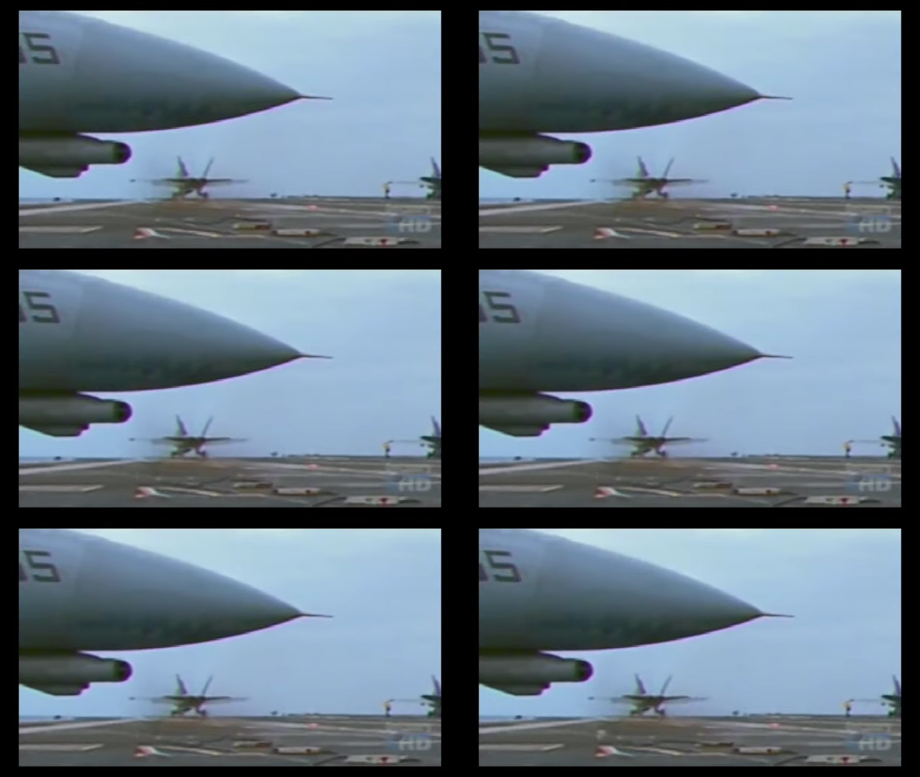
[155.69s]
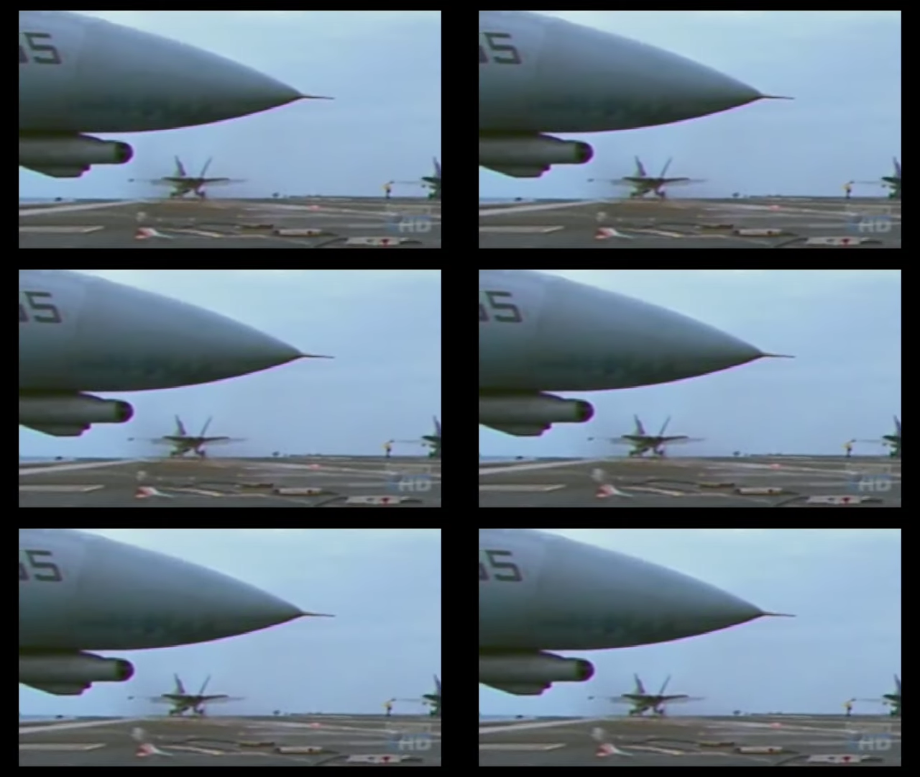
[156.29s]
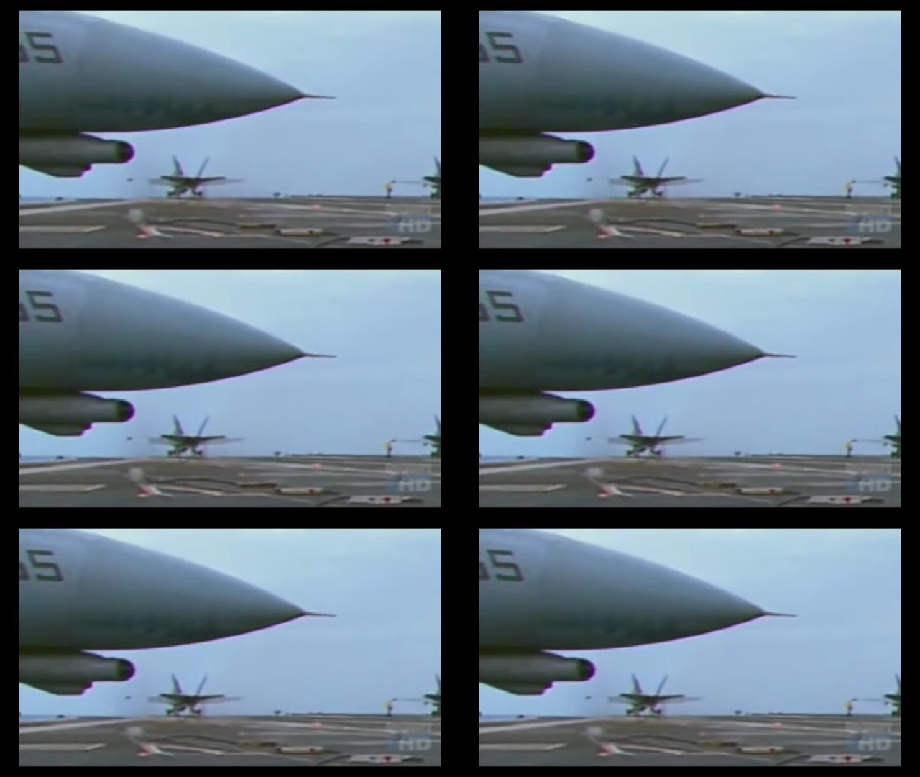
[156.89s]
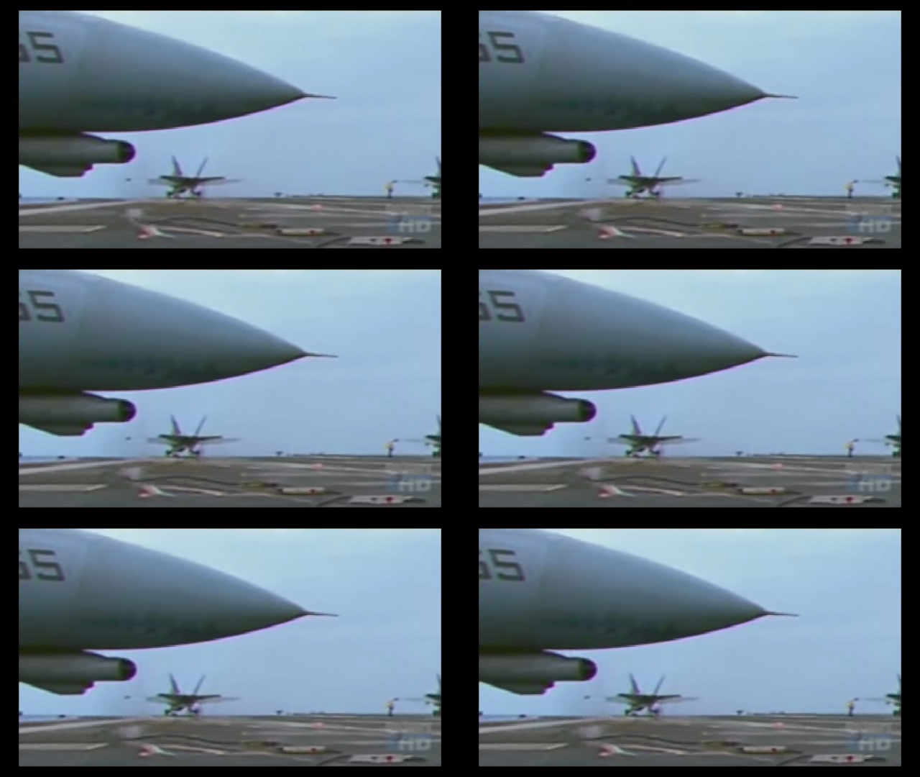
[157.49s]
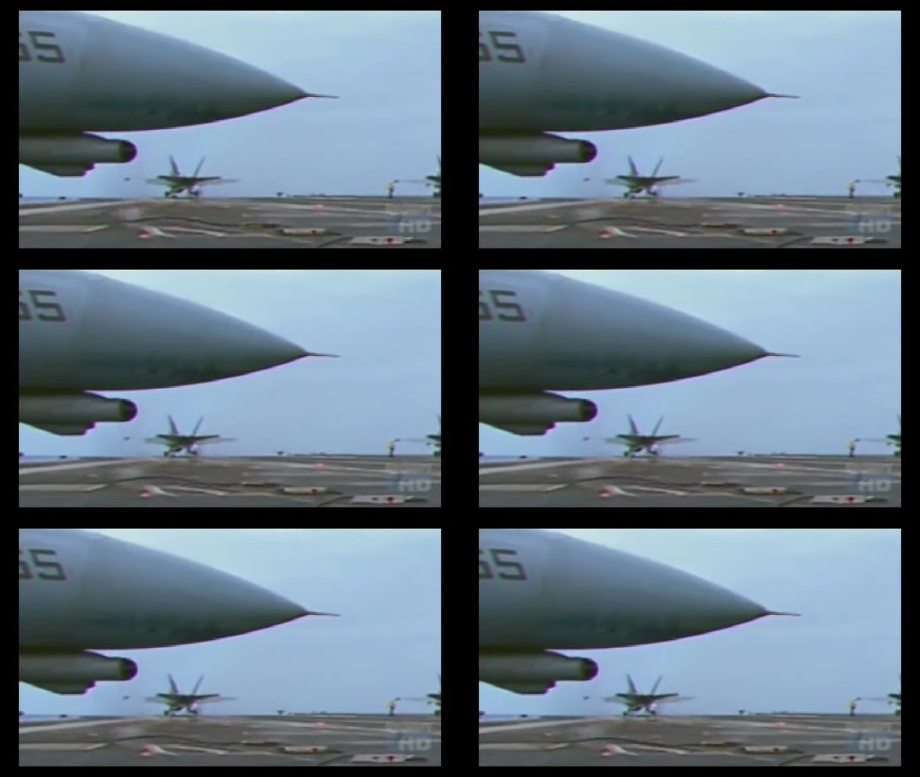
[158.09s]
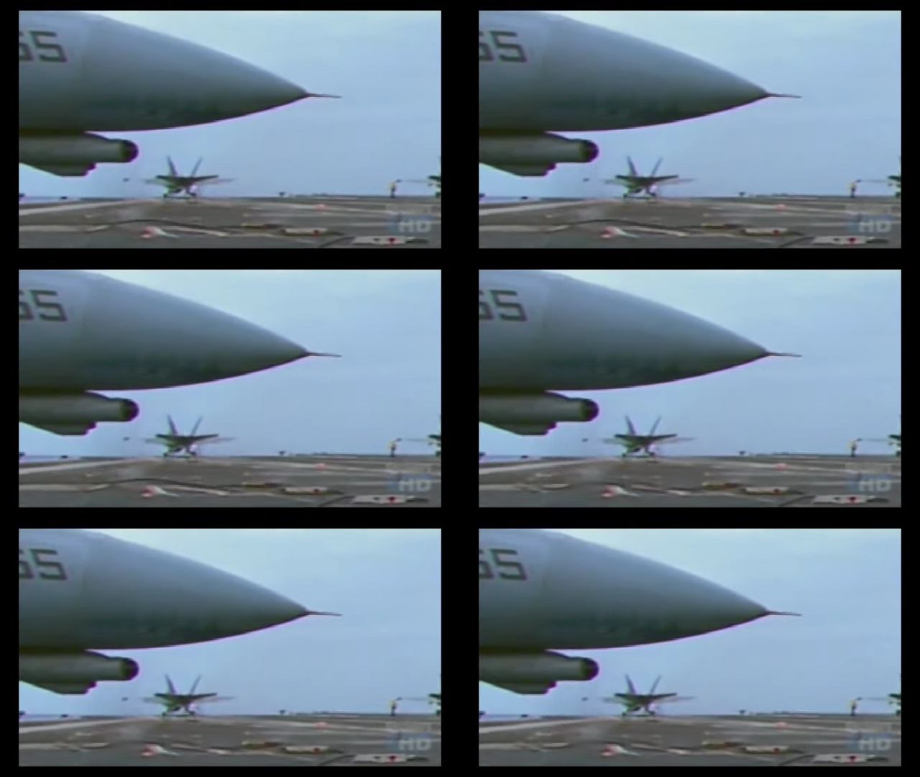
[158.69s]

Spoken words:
(no speaker visible)